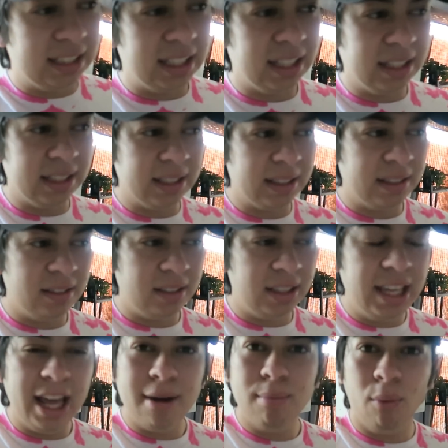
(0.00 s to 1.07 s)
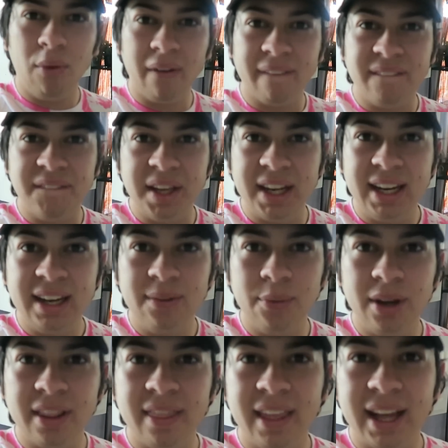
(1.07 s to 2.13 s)
to get more fitted
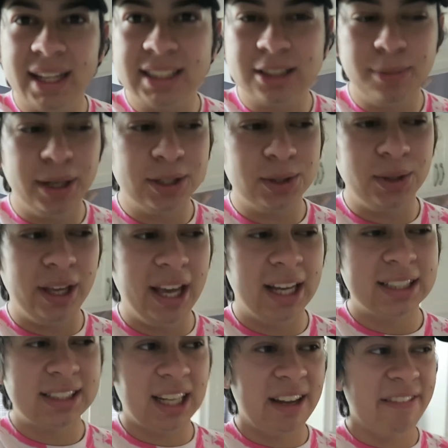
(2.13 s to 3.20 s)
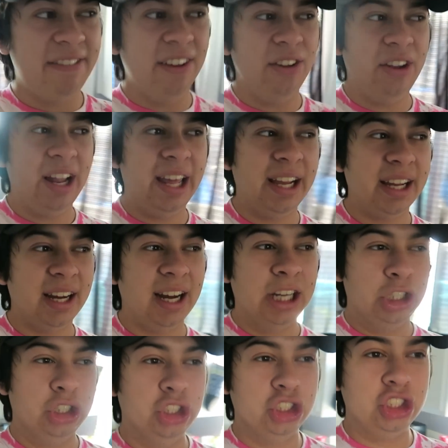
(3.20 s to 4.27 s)
with that special guest, I felt like I
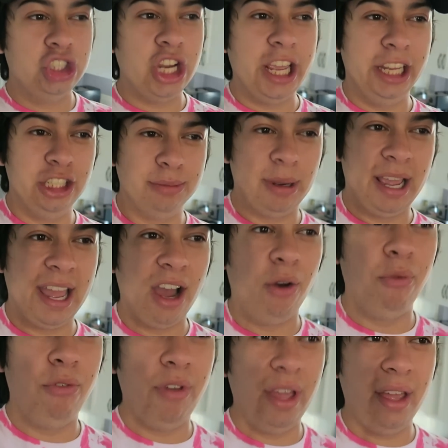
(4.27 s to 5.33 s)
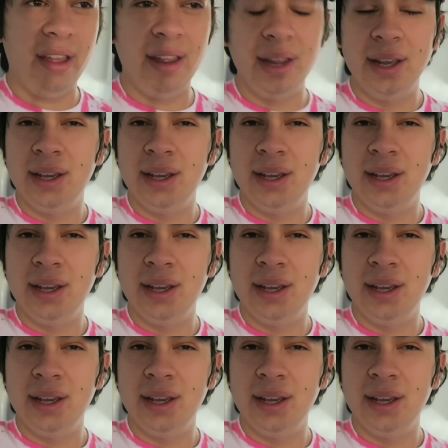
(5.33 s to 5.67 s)
should just change my outfit.